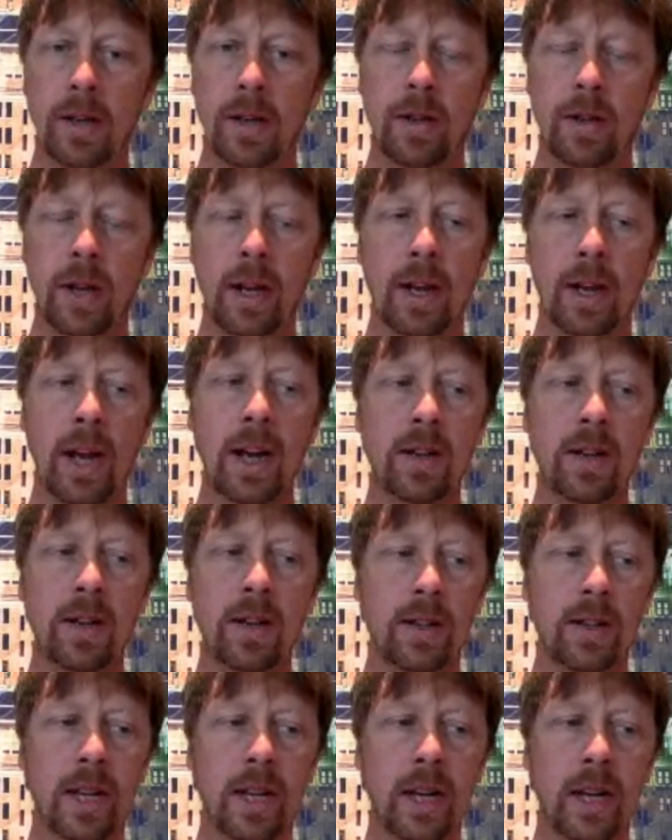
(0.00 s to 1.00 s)
to
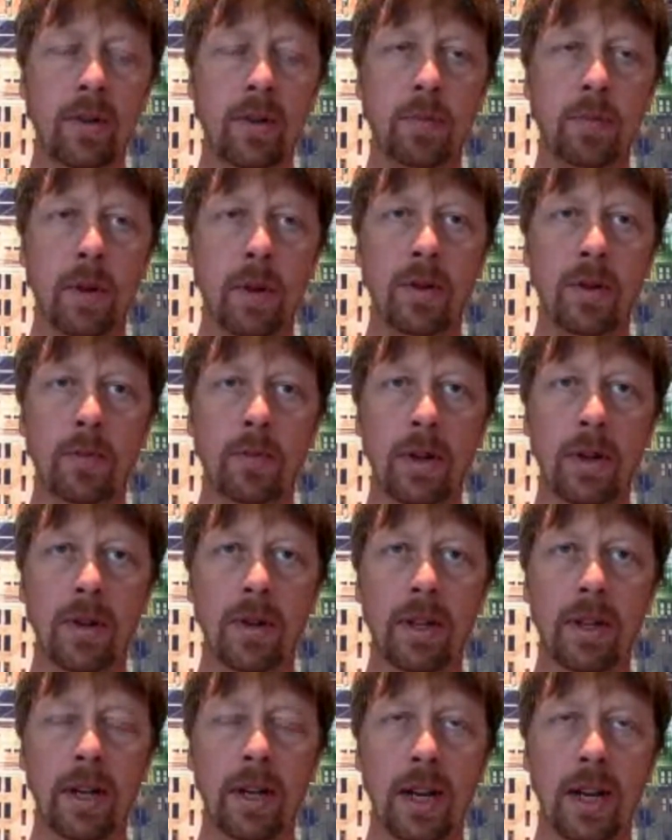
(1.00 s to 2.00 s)
actually take
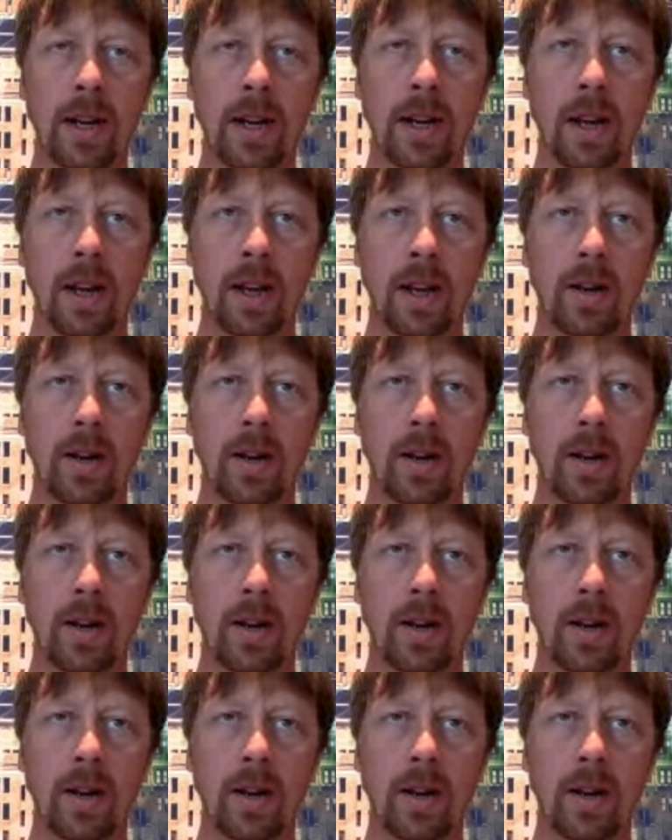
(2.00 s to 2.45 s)
responsibility and